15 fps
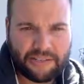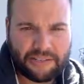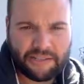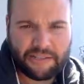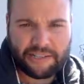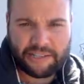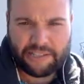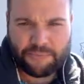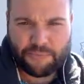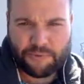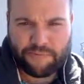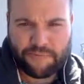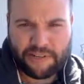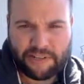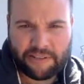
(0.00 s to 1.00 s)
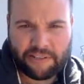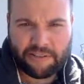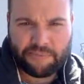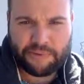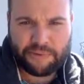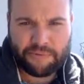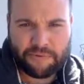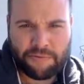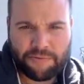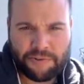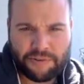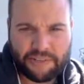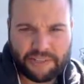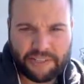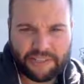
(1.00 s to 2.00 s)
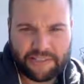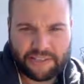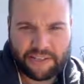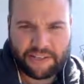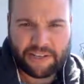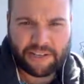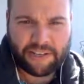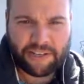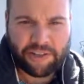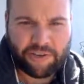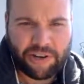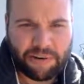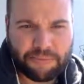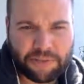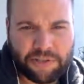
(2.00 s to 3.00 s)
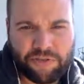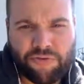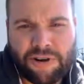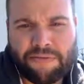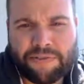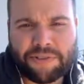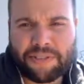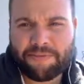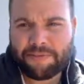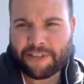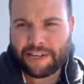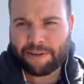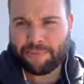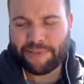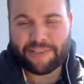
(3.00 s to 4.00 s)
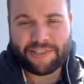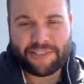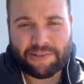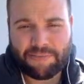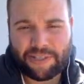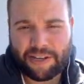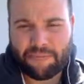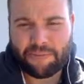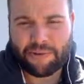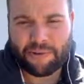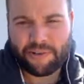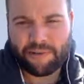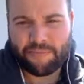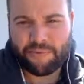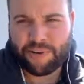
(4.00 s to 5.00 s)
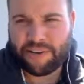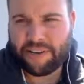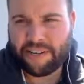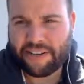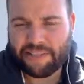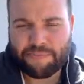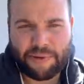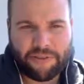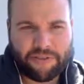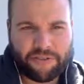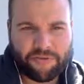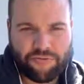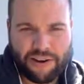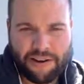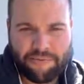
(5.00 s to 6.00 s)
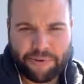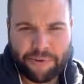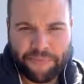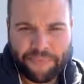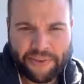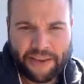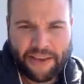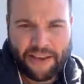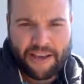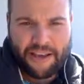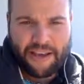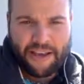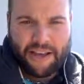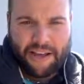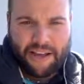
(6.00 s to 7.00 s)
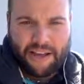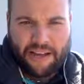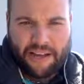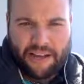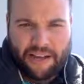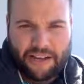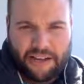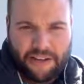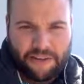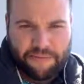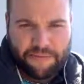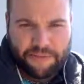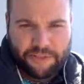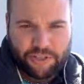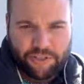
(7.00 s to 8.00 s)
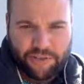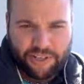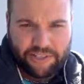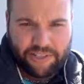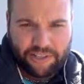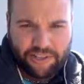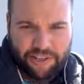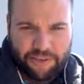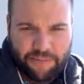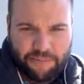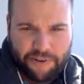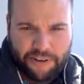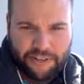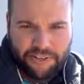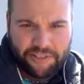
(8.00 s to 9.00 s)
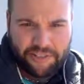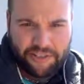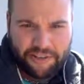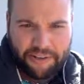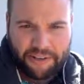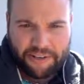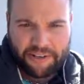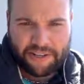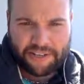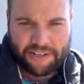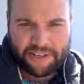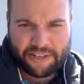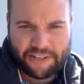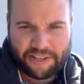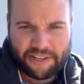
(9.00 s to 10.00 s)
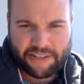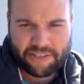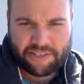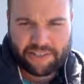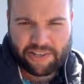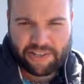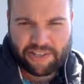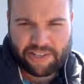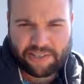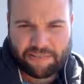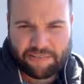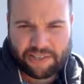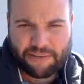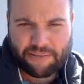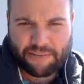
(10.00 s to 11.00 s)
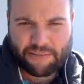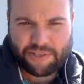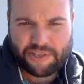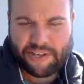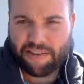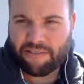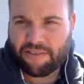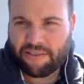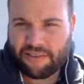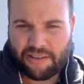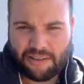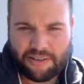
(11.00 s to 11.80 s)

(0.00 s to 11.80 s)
let's move that a little bit over. Let's say you're able to travel sometime in September. Pretty nice month to travel. So I see a good price here, Sunday, September 10th.